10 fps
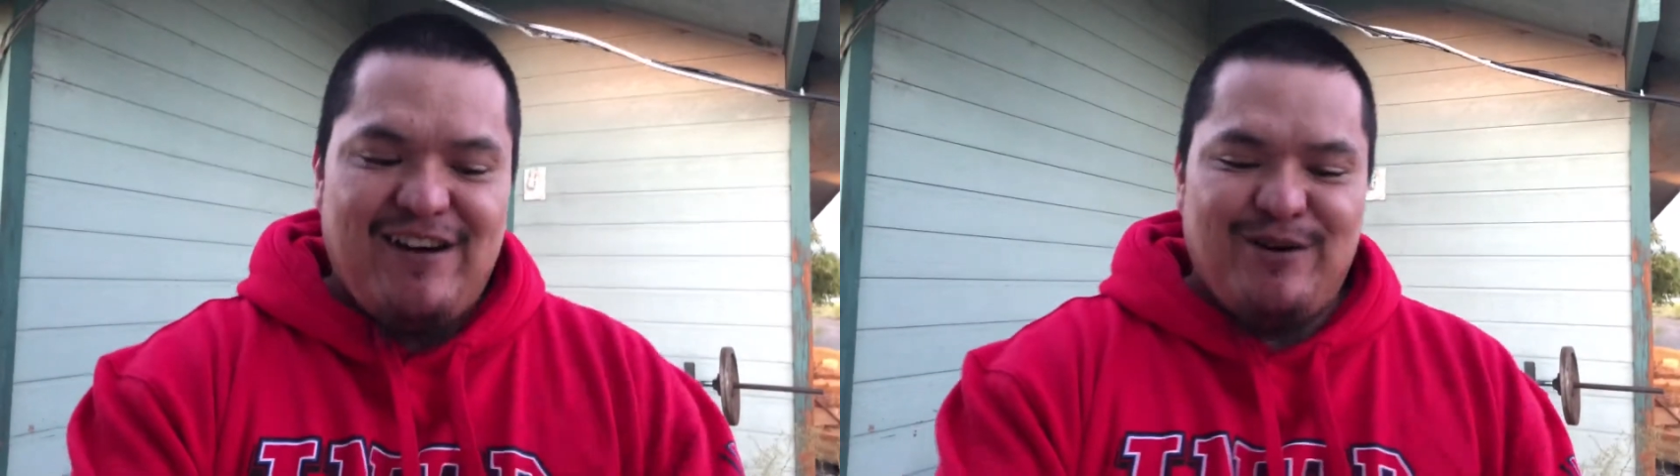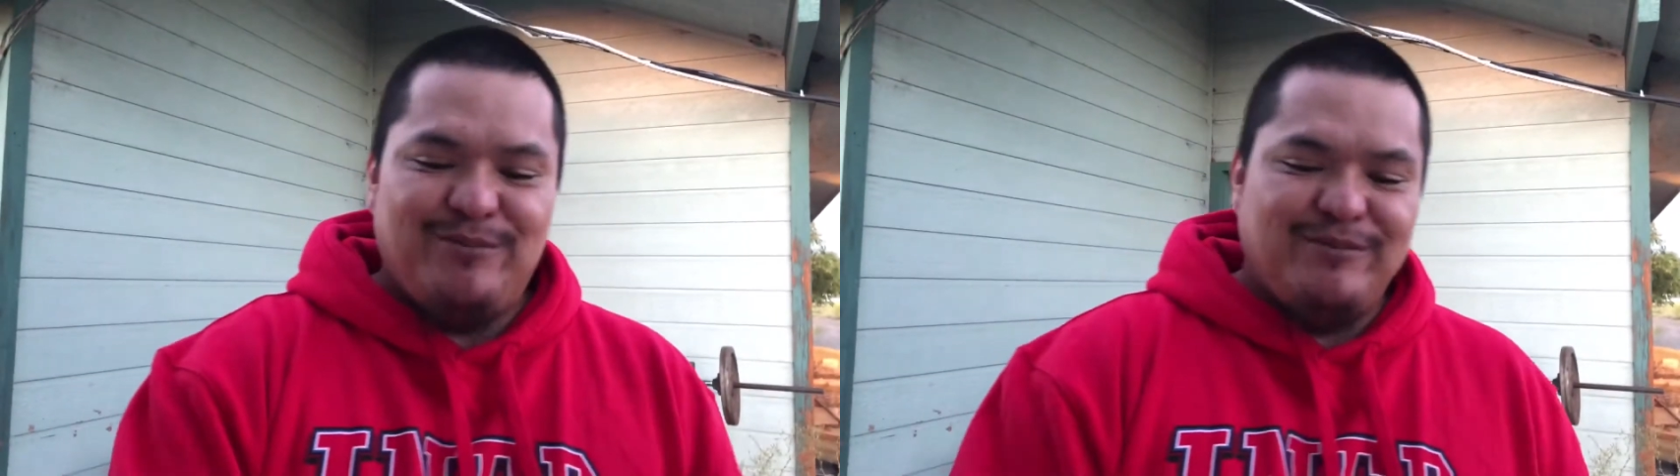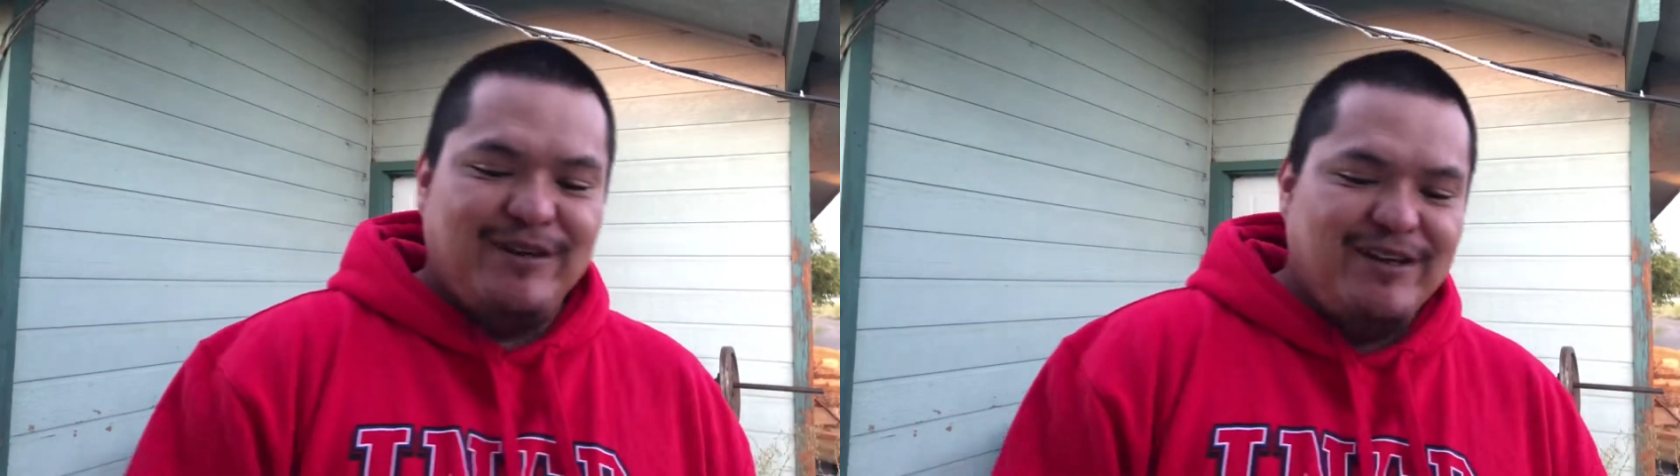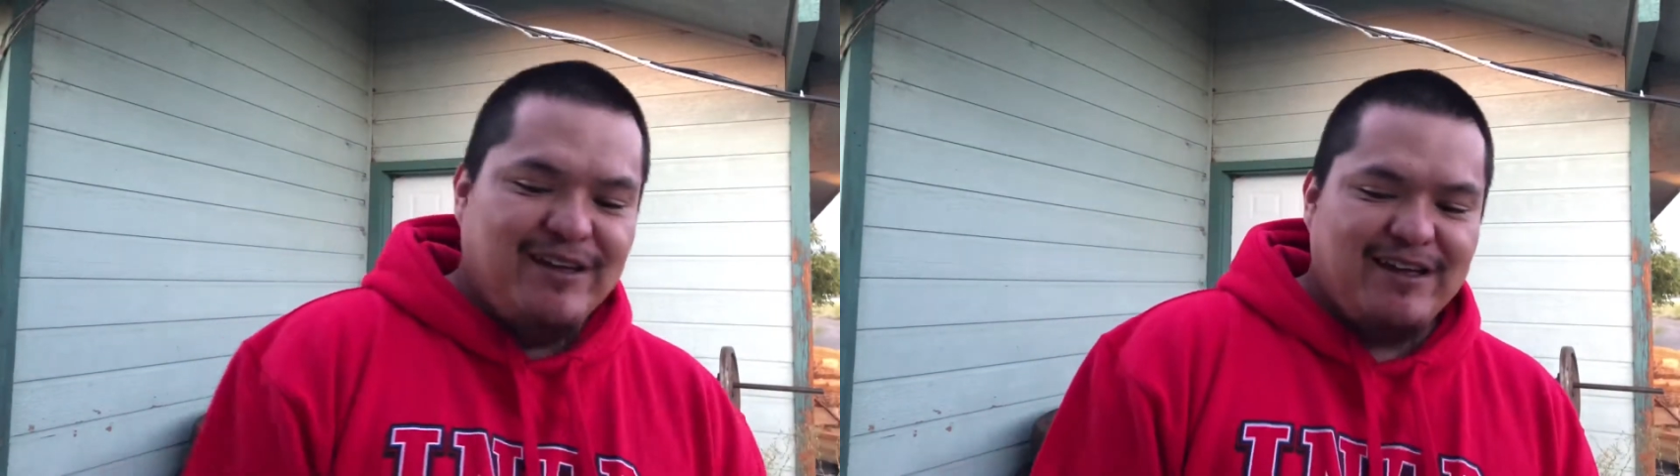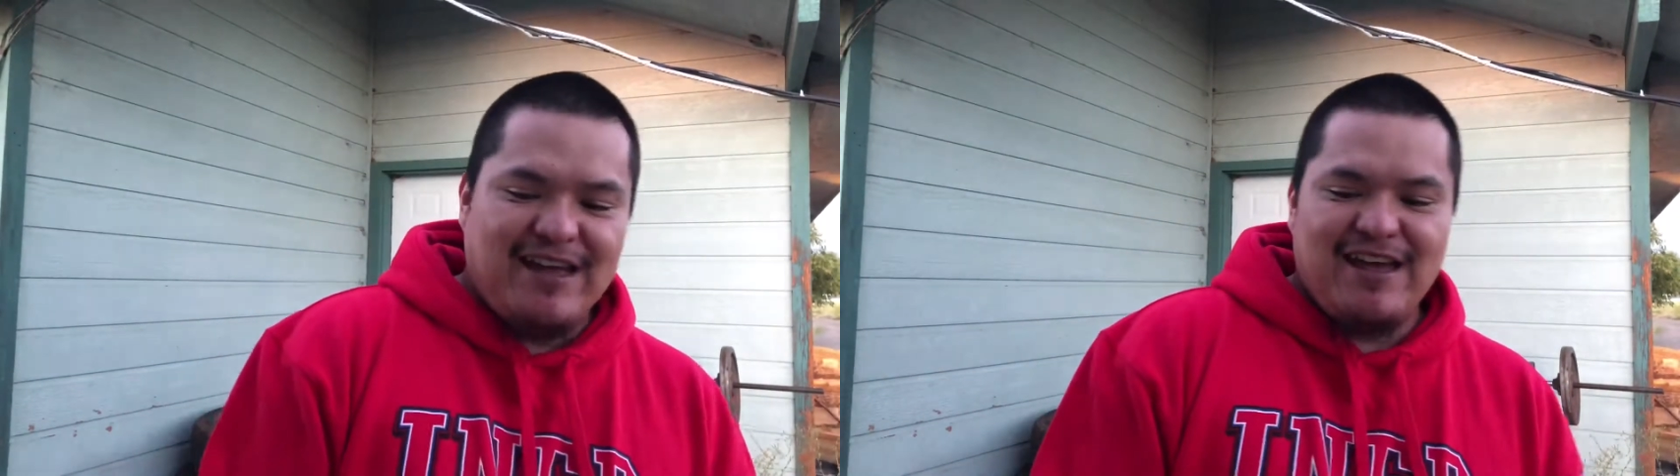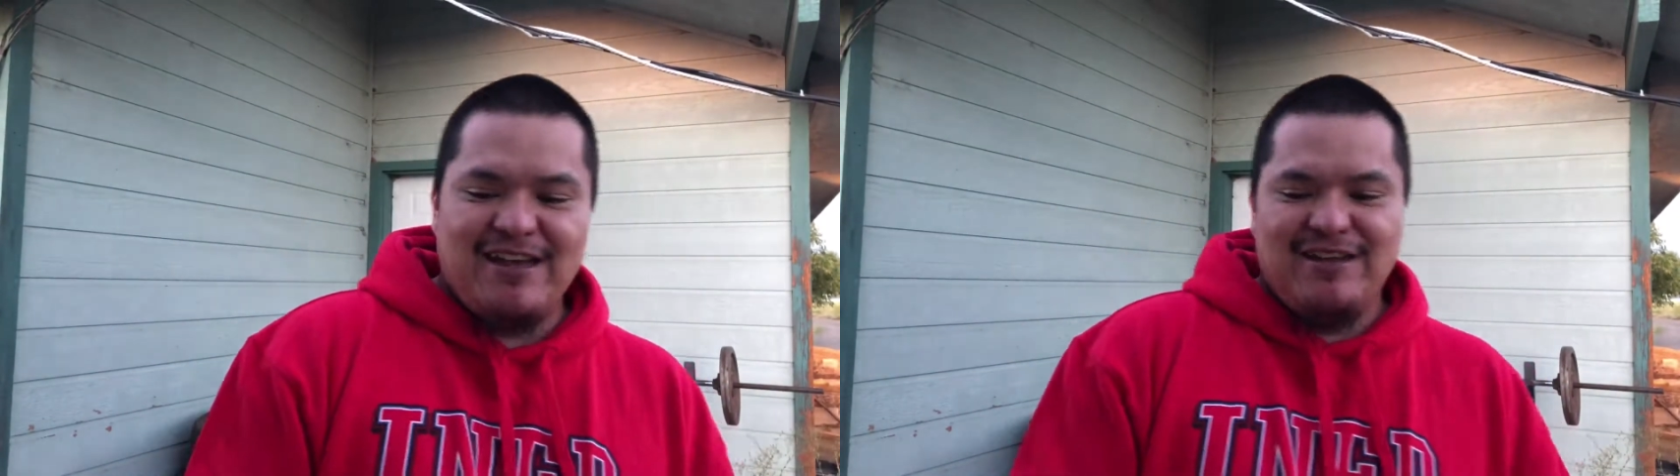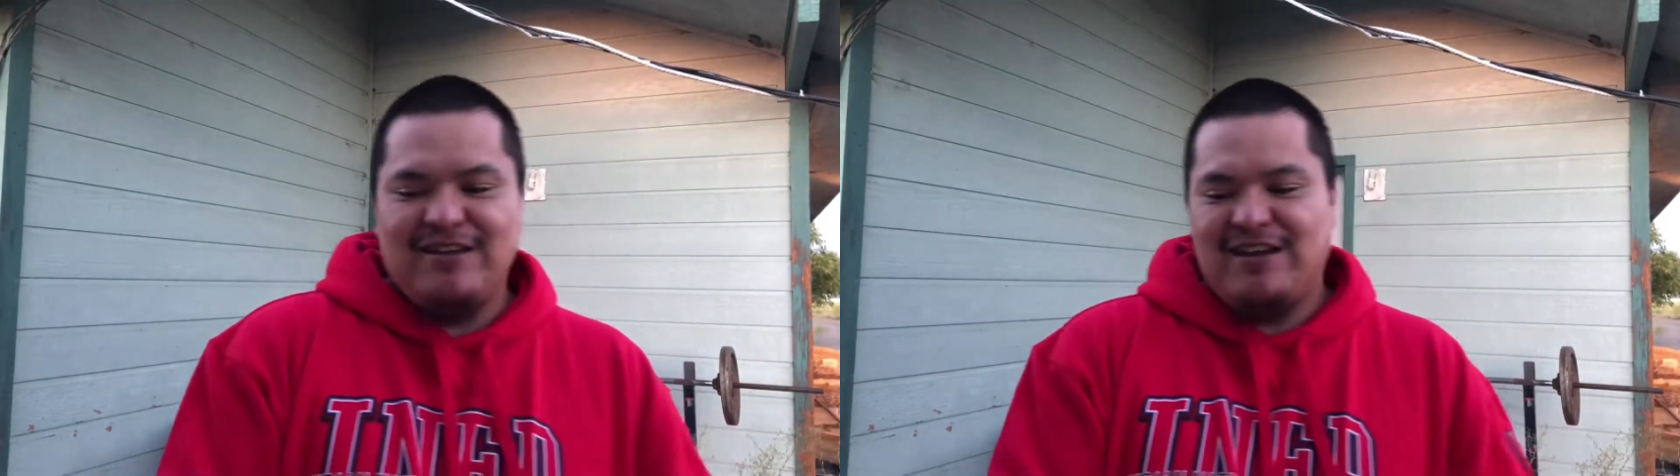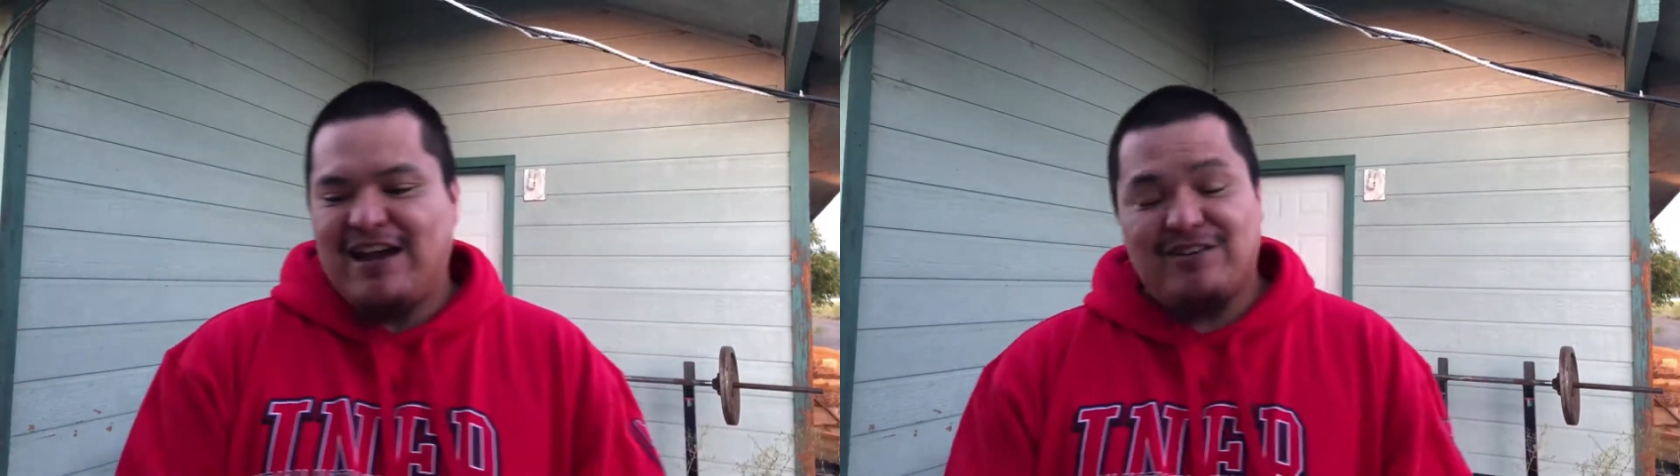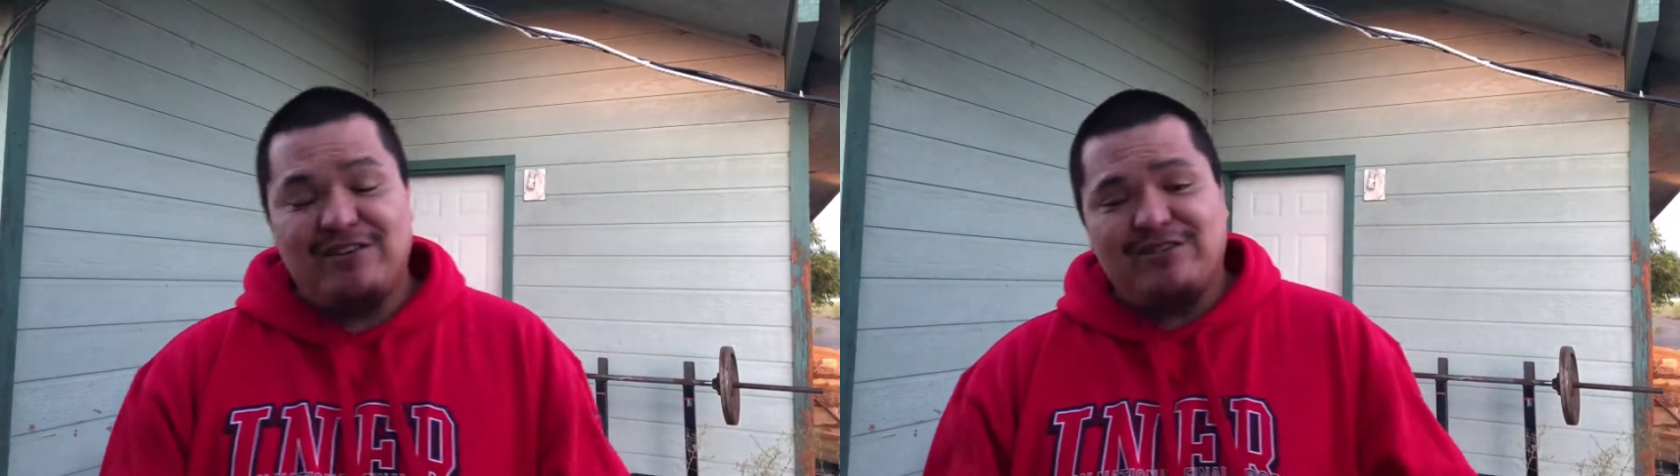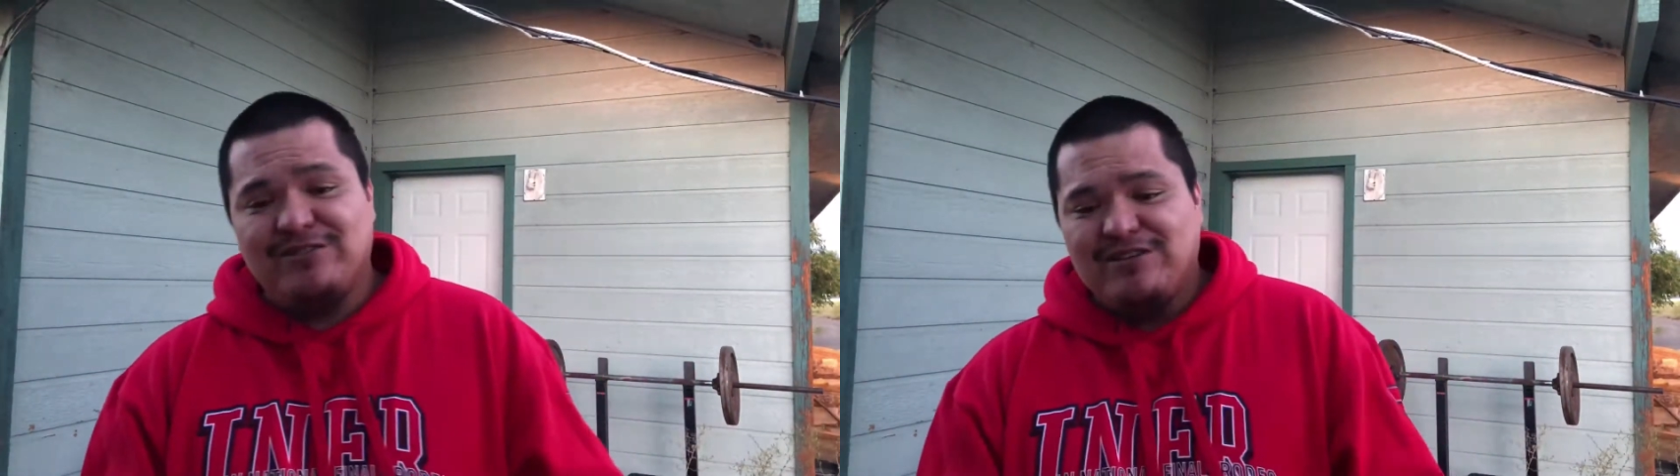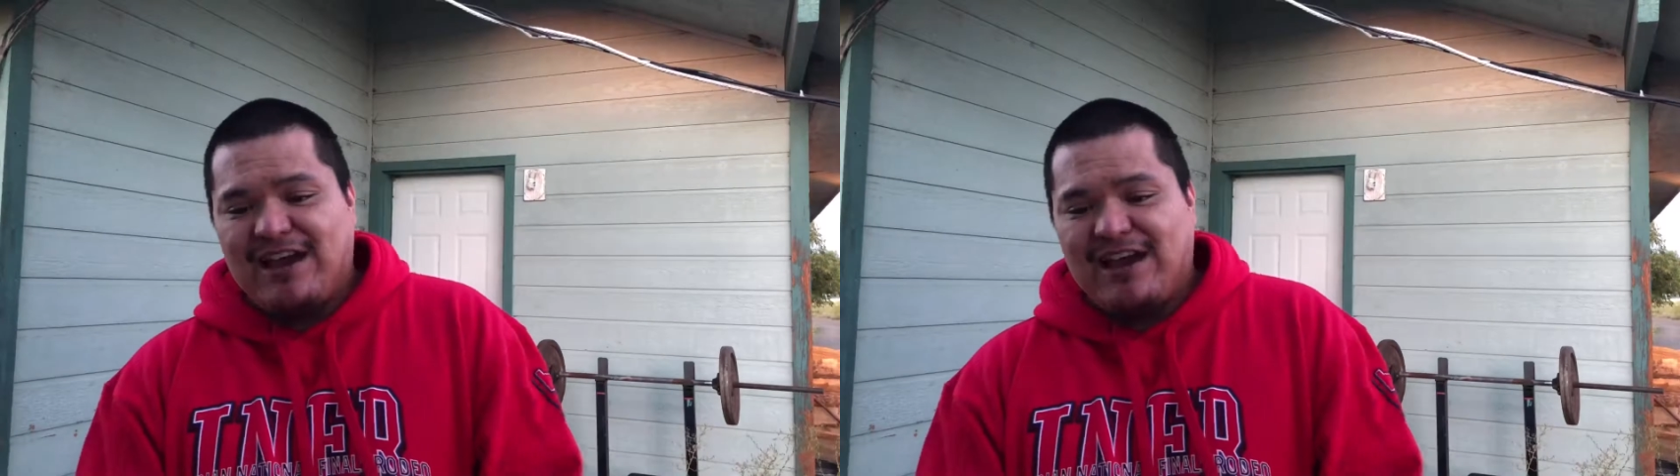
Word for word: um, yeah, I don't know.